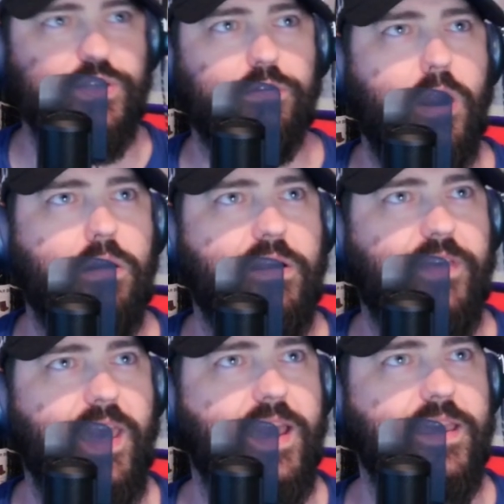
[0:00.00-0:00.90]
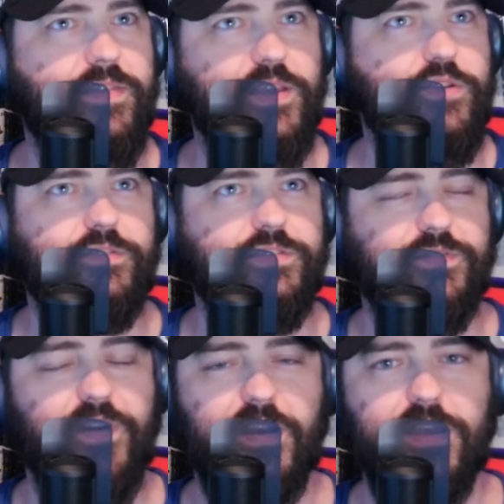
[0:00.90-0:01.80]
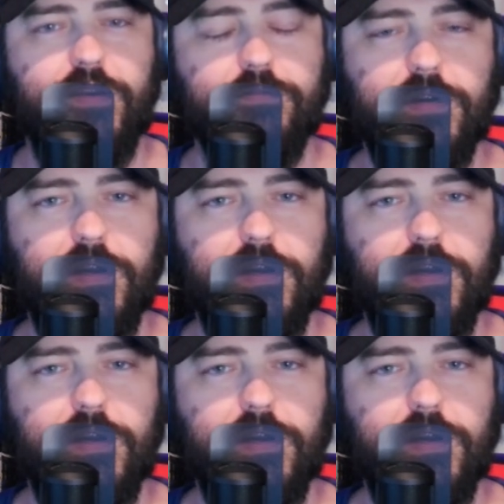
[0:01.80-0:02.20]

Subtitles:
you're RFK, then you just fuck you.